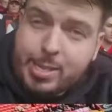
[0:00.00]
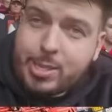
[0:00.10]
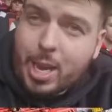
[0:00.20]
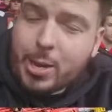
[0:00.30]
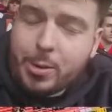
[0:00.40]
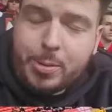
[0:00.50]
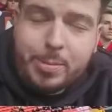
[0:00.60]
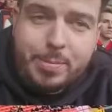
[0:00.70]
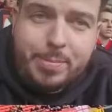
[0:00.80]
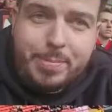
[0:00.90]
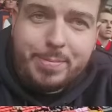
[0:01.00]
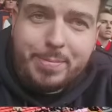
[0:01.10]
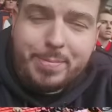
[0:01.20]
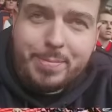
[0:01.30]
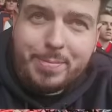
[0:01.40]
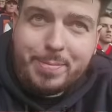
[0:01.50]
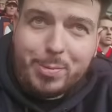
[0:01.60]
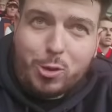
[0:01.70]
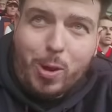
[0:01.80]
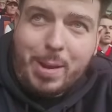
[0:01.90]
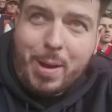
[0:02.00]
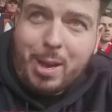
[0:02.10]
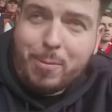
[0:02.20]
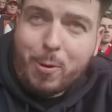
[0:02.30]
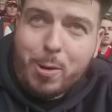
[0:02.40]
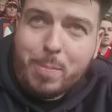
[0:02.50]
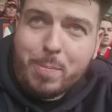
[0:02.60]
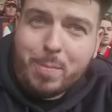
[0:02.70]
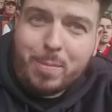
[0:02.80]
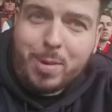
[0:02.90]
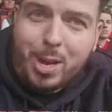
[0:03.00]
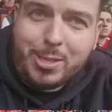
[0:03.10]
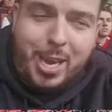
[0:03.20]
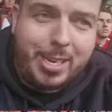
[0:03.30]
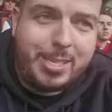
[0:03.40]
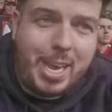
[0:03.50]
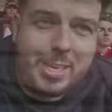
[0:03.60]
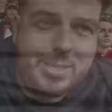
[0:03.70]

So screamer from Ante in a second.